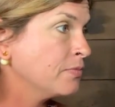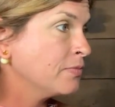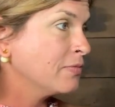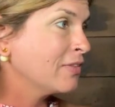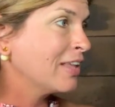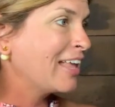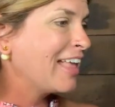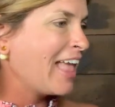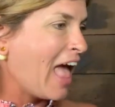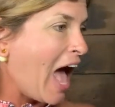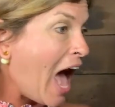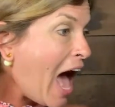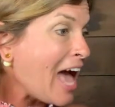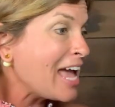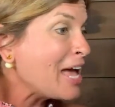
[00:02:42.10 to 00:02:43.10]
I
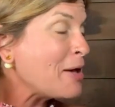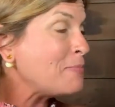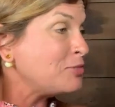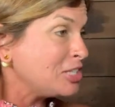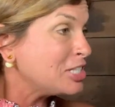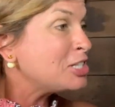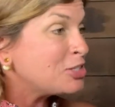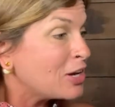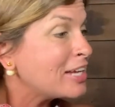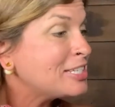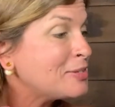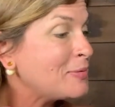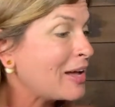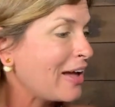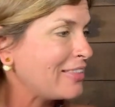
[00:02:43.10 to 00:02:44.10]
am. Just
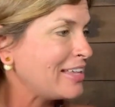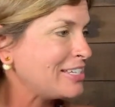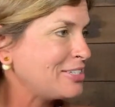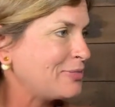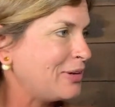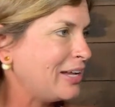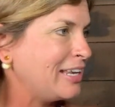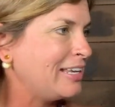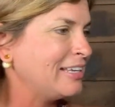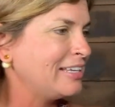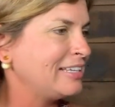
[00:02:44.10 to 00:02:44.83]
trust me on this one.